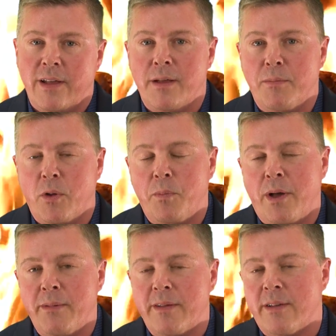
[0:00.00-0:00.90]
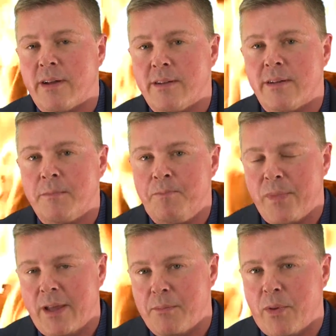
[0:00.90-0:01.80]
in both public sector
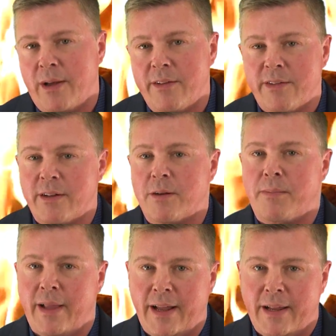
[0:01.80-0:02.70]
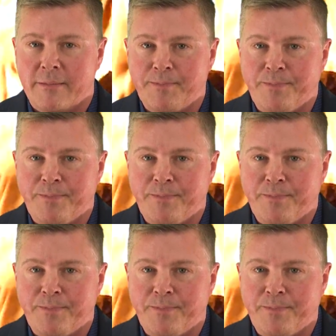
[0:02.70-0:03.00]
and private sector planning.